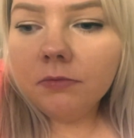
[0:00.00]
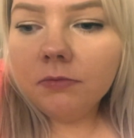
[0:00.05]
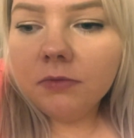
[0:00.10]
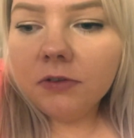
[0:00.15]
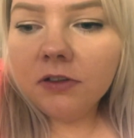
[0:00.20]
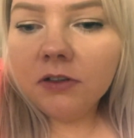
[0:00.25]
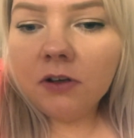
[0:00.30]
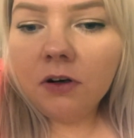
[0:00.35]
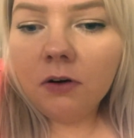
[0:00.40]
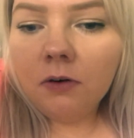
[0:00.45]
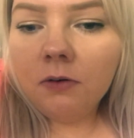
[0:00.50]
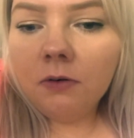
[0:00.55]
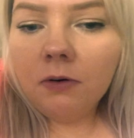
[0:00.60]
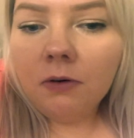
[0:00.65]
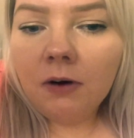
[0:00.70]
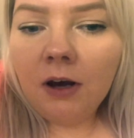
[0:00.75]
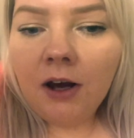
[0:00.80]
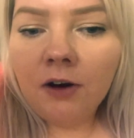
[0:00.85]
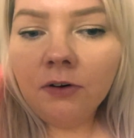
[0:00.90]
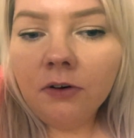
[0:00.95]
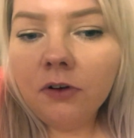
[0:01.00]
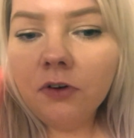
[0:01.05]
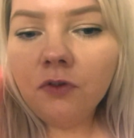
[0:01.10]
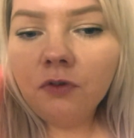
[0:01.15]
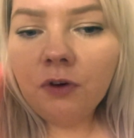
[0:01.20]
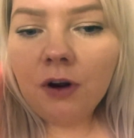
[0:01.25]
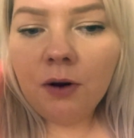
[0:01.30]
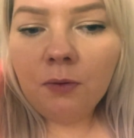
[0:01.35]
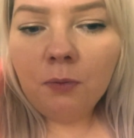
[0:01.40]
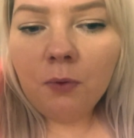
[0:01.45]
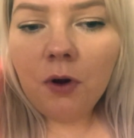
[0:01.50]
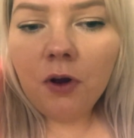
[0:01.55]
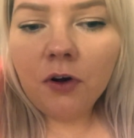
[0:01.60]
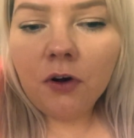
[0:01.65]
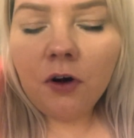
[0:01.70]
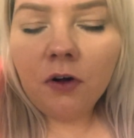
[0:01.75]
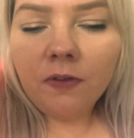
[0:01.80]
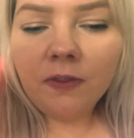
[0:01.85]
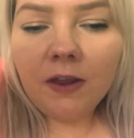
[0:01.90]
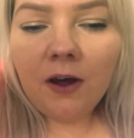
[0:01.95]
So I'm going to try and
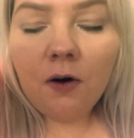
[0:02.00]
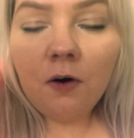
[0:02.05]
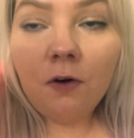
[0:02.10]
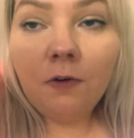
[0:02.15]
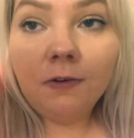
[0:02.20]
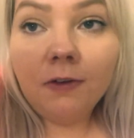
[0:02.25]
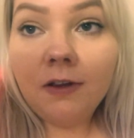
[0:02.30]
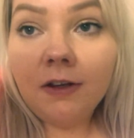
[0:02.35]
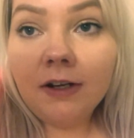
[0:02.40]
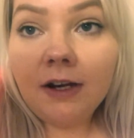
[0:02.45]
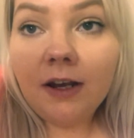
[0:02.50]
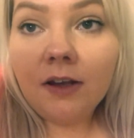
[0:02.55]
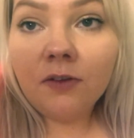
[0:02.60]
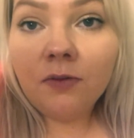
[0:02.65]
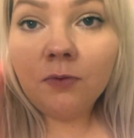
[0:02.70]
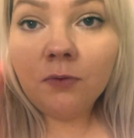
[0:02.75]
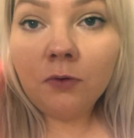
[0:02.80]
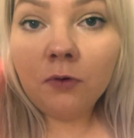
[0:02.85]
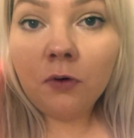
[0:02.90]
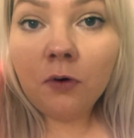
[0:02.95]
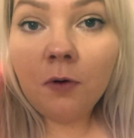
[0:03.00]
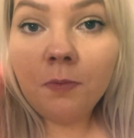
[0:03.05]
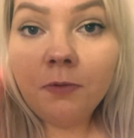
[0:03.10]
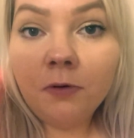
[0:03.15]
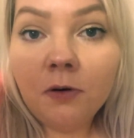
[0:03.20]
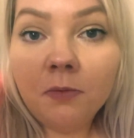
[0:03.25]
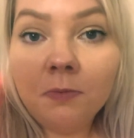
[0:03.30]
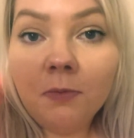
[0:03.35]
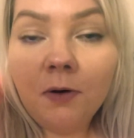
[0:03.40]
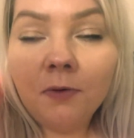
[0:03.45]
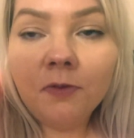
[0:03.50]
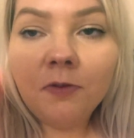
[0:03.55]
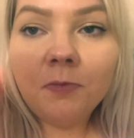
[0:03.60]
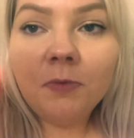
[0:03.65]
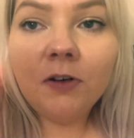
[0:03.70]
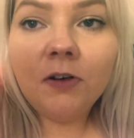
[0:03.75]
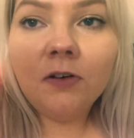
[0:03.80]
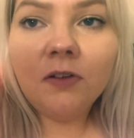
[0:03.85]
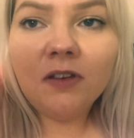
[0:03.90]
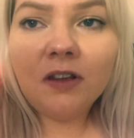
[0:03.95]
work on that over the next couple of months,
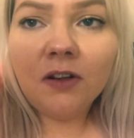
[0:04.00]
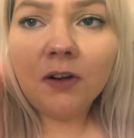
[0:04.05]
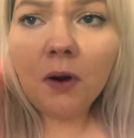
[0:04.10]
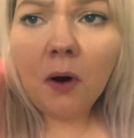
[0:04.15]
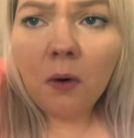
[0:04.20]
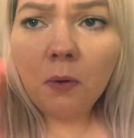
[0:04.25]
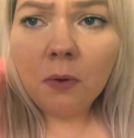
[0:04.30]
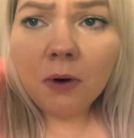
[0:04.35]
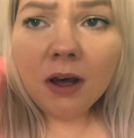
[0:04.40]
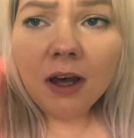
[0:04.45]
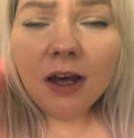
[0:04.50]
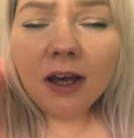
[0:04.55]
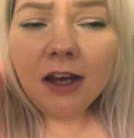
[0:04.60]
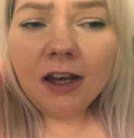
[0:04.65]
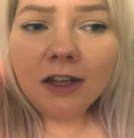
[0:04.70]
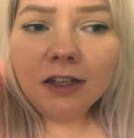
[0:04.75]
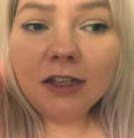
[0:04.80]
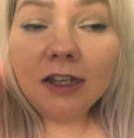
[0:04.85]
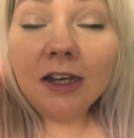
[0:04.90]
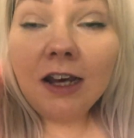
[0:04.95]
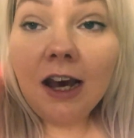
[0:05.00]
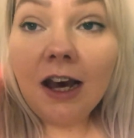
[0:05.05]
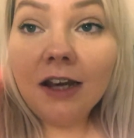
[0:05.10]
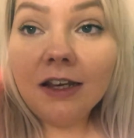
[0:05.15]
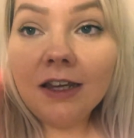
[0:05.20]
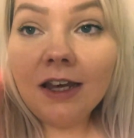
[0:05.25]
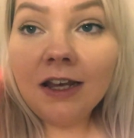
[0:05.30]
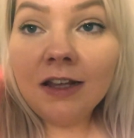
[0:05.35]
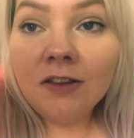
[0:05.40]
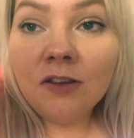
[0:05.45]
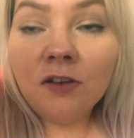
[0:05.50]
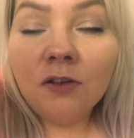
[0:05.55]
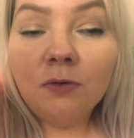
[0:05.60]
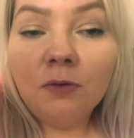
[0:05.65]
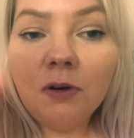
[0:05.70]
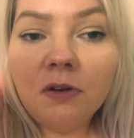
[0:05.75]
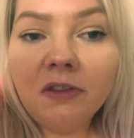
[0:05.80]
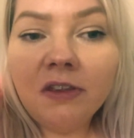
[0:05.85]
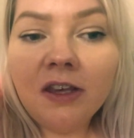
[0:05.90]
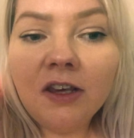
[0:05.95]
because I know you can't get into
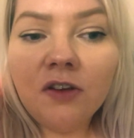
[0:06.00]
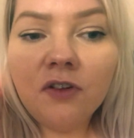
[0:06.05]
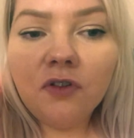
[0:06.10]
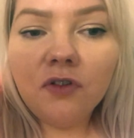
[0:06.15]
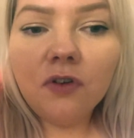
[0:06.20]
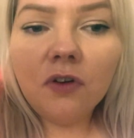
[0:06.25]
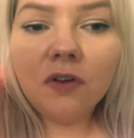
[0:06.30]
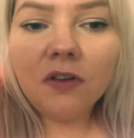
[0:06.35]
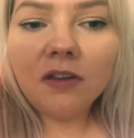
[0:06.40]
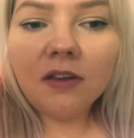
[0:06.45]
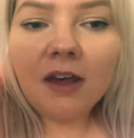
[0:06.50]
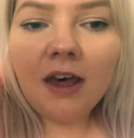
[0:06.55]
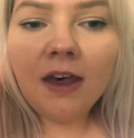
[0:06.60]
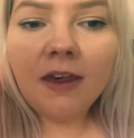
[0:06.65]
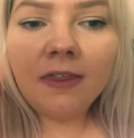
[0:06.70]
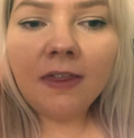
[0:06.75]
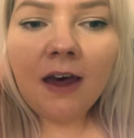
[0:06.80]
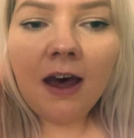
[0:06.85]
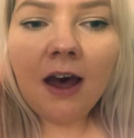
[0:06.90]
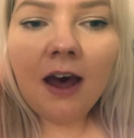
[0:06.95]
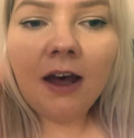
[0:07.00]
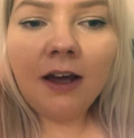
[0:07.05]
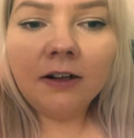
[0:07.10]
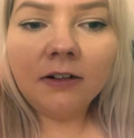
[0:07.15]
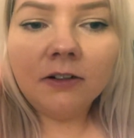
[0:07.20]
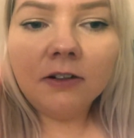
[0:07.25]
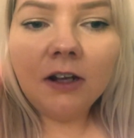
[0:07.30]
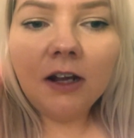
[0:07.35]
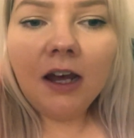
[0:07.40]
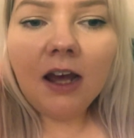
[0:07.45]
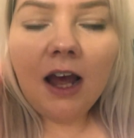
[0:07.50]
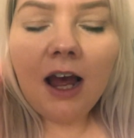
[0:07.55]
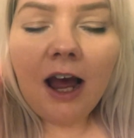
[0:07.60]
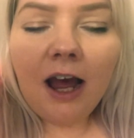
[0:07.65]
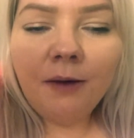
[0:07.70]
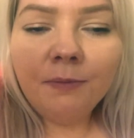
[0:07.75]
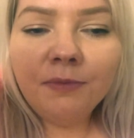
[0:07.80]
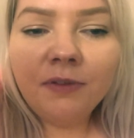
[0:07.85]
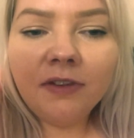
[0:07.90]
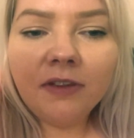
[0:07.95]
routines just like that, and
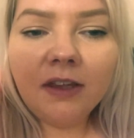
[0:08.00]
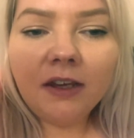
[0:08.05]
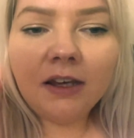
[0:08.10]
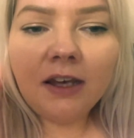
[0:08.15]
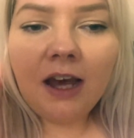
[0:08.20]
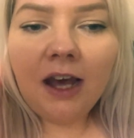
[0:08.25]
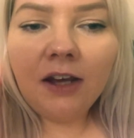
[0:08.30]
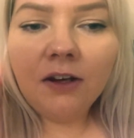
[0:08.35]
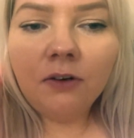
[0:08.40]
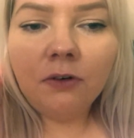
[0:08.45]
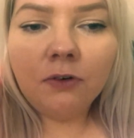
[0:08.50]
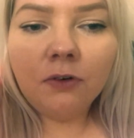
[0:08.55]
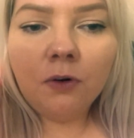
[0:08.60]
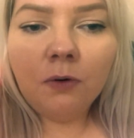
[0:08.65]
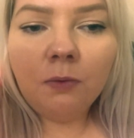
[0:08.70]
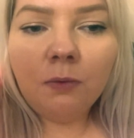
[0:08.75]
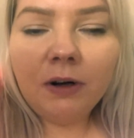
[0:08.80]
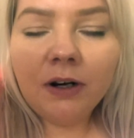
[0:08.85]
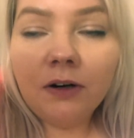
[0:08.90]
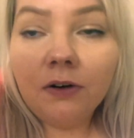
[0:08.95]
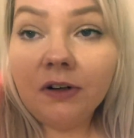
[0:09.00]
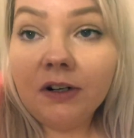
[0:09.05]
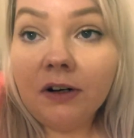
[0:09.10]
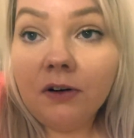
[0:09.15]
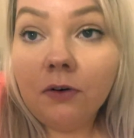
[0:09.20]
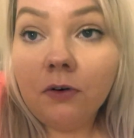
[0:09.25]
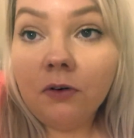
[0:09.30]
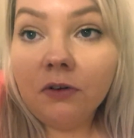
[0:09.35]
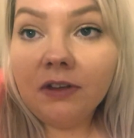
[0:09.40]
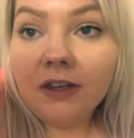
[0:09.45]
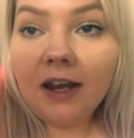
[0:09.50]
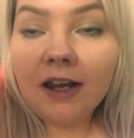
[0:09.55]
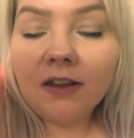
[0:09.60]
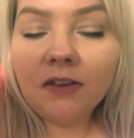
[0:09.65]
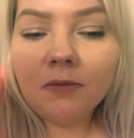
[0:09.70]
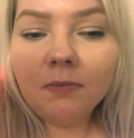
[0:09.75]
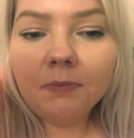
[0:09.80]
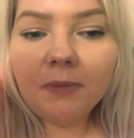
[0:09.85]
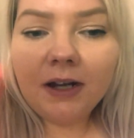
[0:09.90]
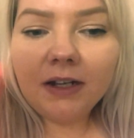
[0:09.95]
I'm sick. I don't know when I'm going to have good
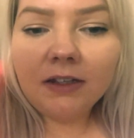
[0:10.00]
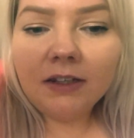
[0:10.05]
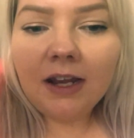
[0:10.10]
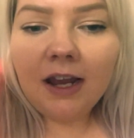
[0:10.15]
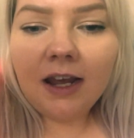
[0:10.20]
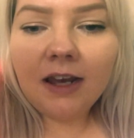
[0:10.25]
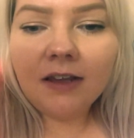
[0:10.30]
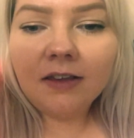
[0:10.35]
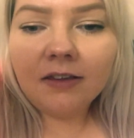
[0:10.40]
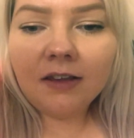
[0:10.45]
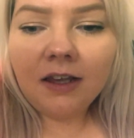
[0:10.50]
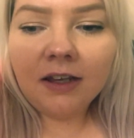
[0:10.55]
days and bad days.